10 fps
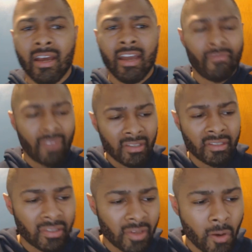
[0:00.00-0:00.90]
If this
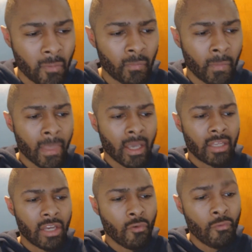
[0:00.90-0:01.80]
is something
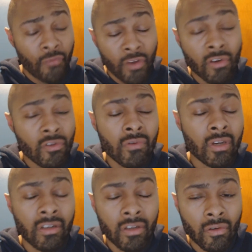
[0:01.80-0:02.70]
that you feel you
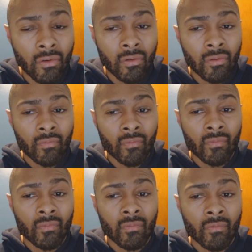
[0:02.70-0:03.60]
can do,
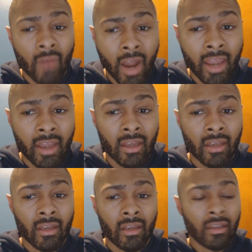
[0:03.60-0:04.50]
right?
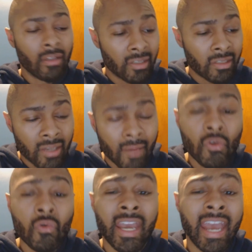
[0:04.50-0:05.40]
This is something
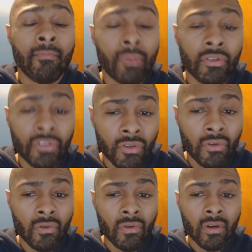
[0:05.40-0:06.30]
you can
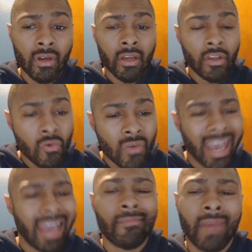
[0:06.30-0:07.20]
pursue. You
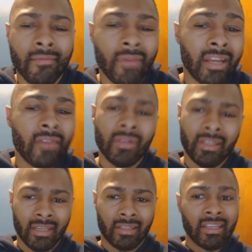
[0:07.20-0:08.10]
can make money
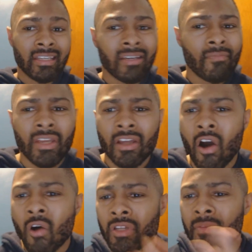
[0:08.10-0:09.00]
with this. This could be your
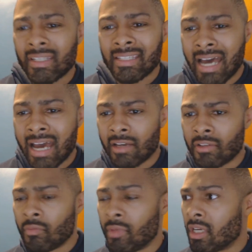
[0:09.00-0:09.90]
ultimate side
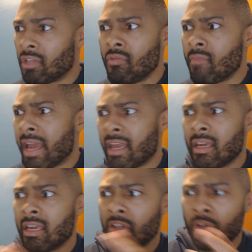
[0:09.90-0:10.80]
hustle, because you might
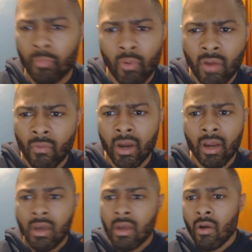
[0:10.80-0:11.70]
could get to the point
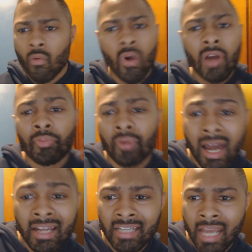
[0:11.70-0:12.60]
where one
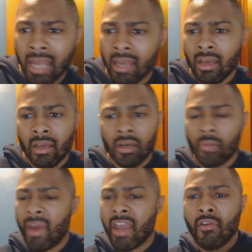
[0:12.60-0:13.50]
project
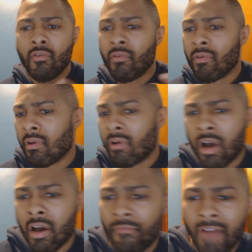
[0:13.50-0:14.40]
could pay you
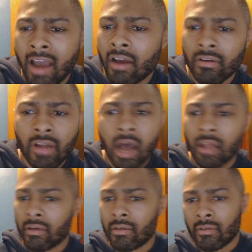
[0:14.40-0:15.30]
uh, five hundred
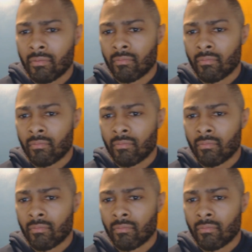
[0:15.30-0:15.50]
dollars,